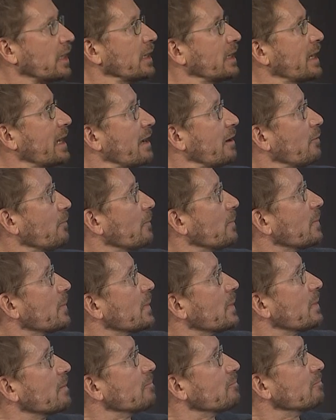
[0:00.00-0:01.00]
Now,
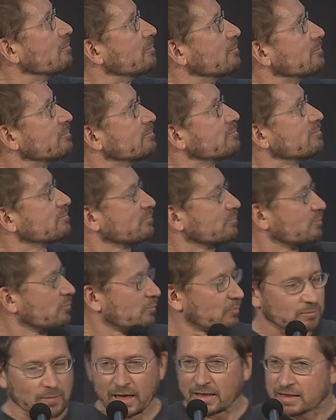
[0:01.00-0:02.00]

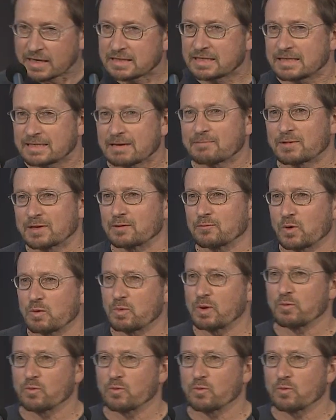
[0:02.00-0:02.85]
and this is something we've